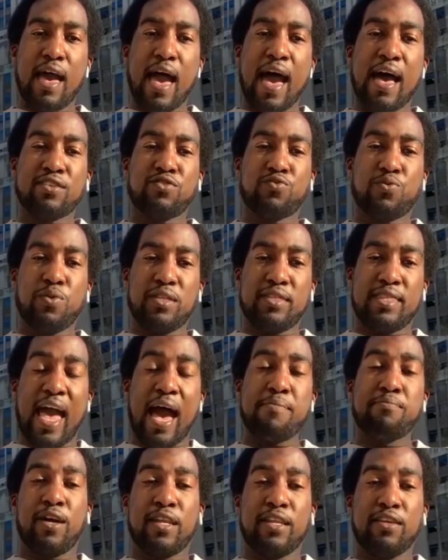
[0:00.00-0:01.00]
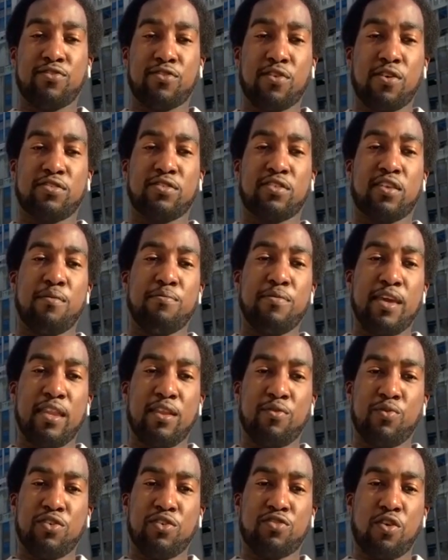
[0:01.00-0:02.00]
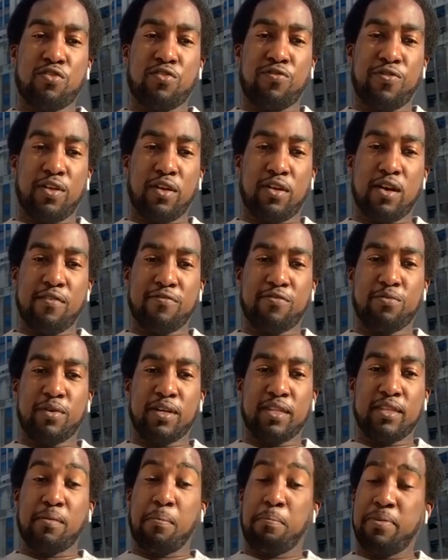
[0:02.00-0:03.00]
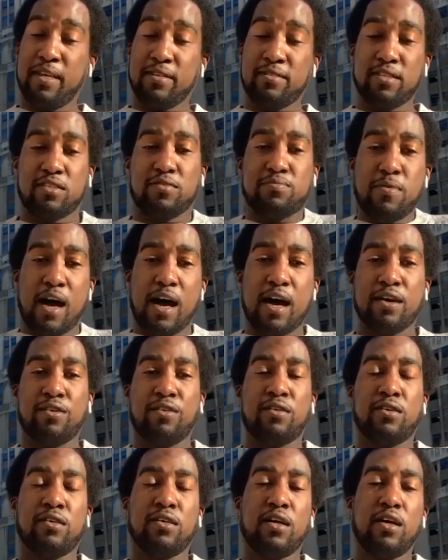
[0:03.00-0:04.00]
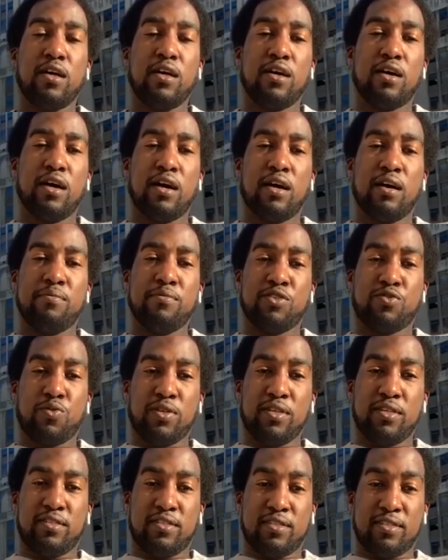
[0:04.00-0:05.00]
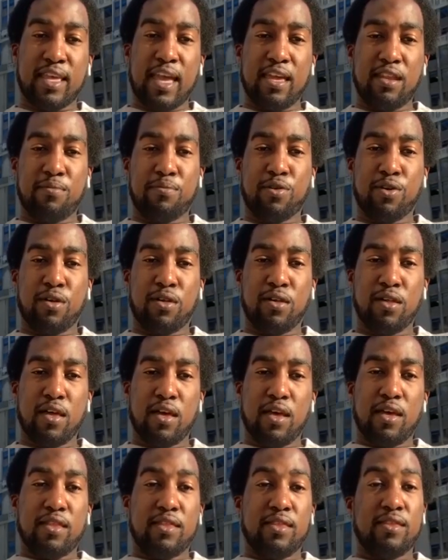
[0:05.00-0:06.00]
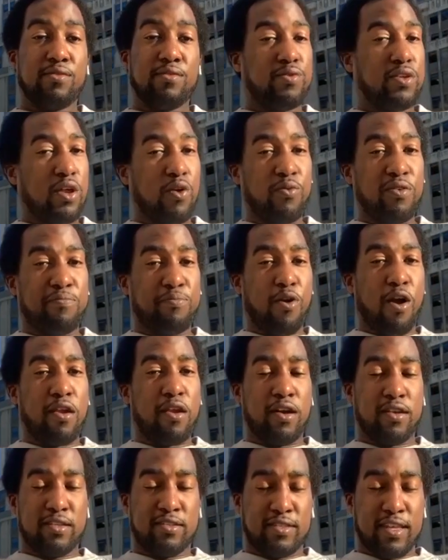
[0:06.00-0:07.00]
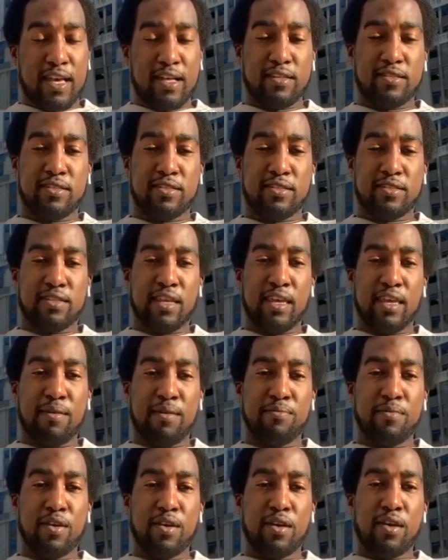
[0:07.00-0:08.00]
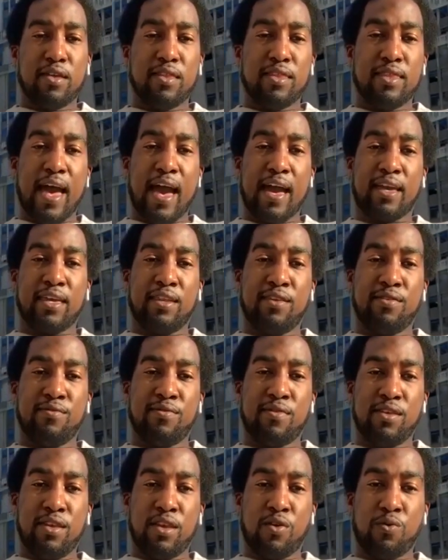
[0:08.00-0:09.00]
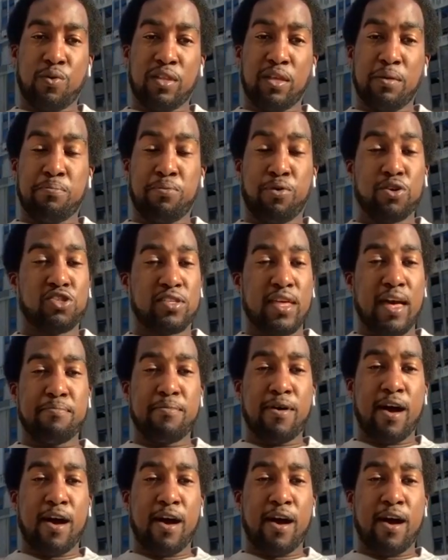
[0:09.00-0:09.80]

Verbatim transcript: As we that money starts to come in and we start to feel comfortable that the business model um, is really sustainable, you know, we brought on a sales team that can, you know, really push that